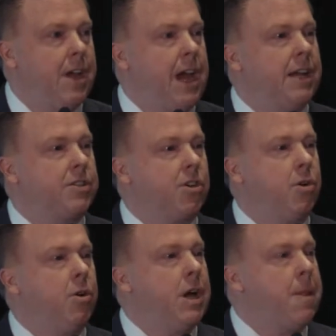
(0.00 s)
And
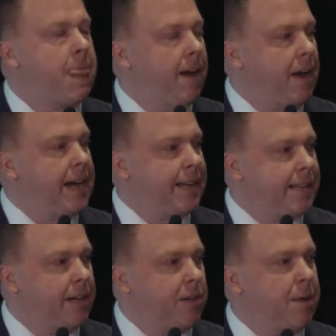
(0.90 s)
so I can
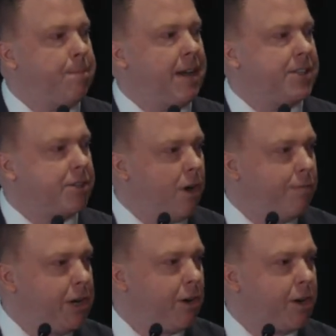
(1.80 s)
tell you that by
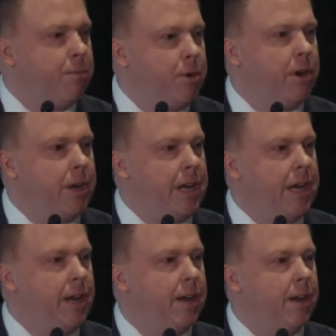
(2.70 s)
solving your
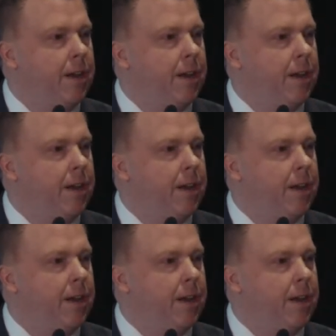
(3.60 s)
community,